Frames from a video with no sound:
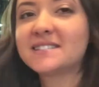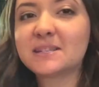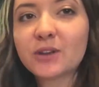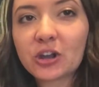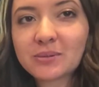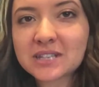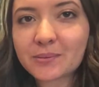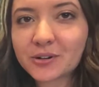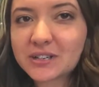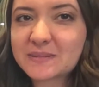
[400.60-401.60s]
this is to be opened
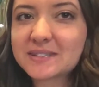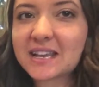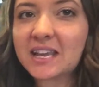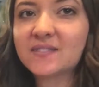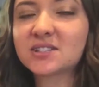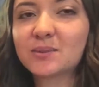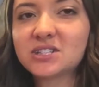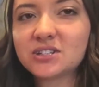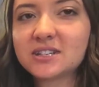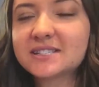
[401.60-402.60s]
up on Christmas Eve. So we
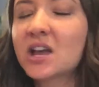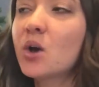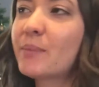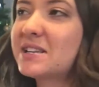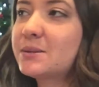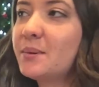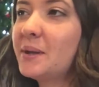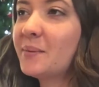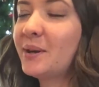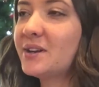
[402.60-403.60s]
do this basically.
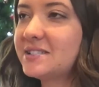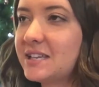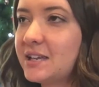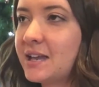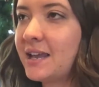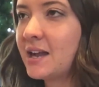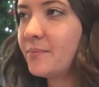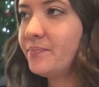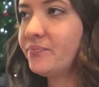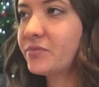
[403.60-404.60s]
We go see
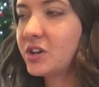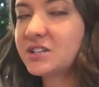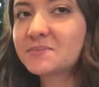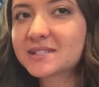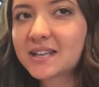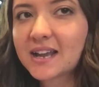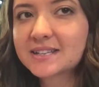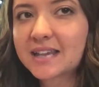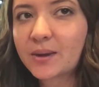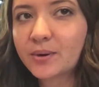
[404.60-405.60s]
the Christmas
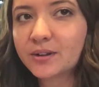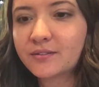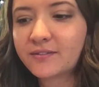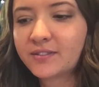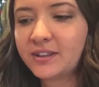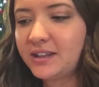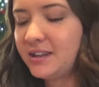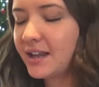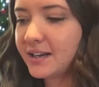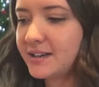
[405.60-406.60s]
lights at one of
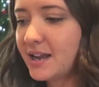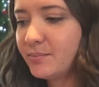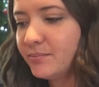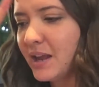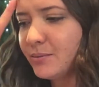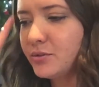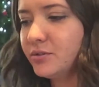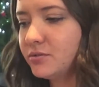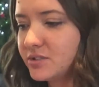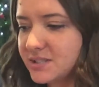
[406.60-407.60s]
the
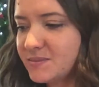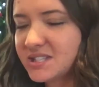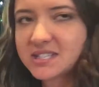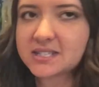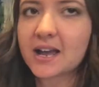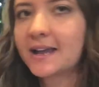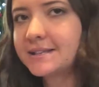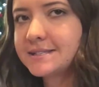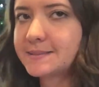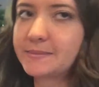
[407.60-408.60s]
neighborhood Christmas
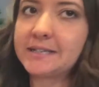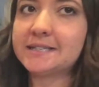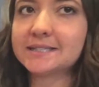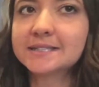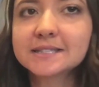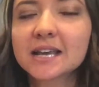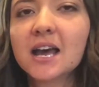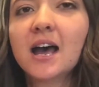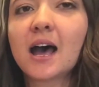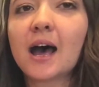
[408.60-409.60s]
lights places.
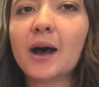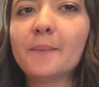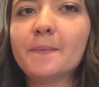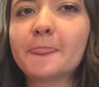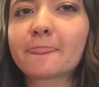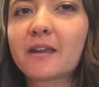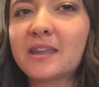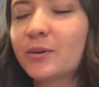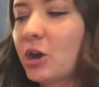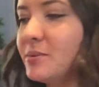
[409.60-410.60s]

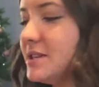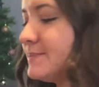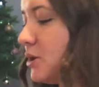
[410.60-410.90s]
Then we open this